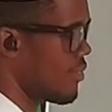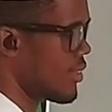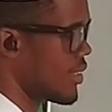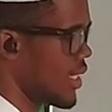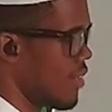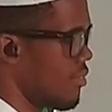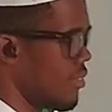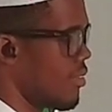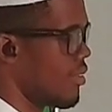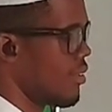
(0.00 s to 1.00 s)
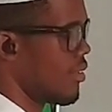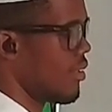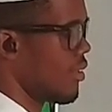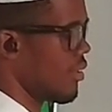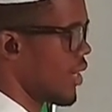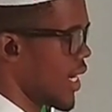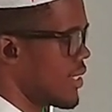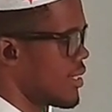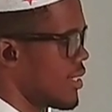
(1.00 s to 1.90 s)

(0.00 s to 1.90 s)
7, right?